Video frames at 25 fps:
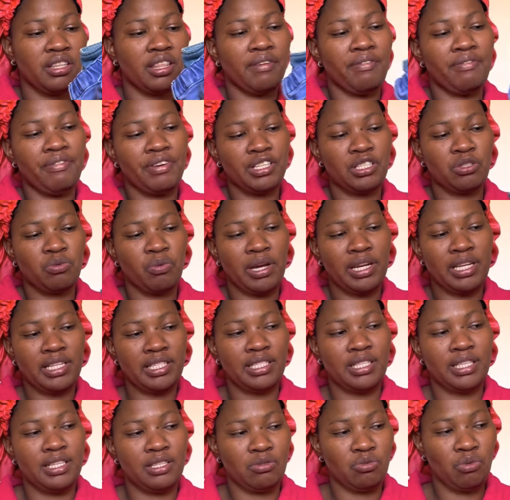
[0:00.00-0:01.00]
the first one is
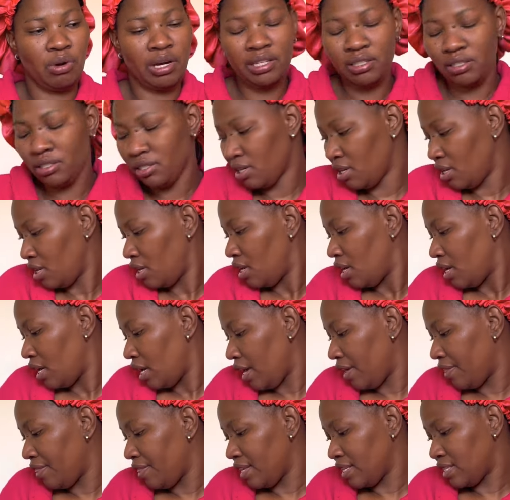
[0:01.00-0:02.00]
this one
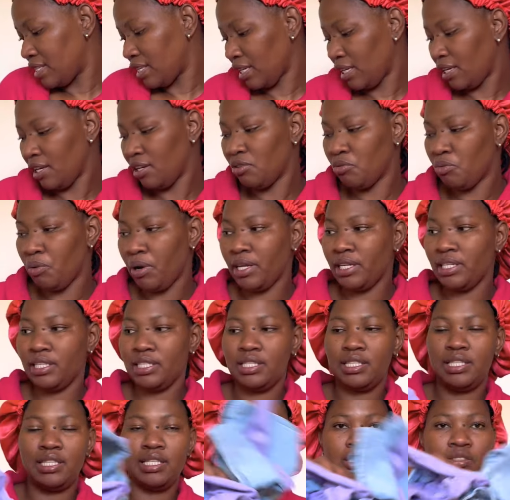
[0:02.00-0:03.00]
and the second one is
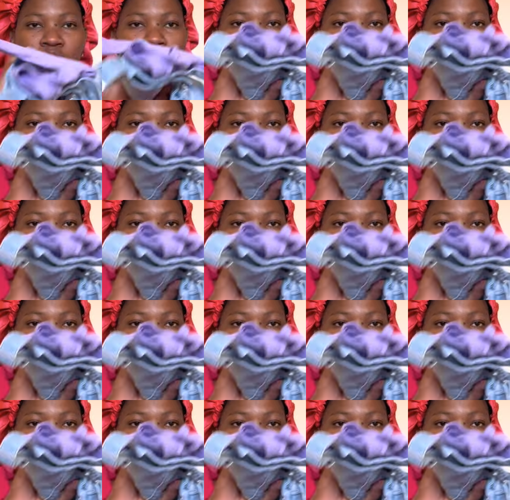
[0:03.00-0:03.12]
this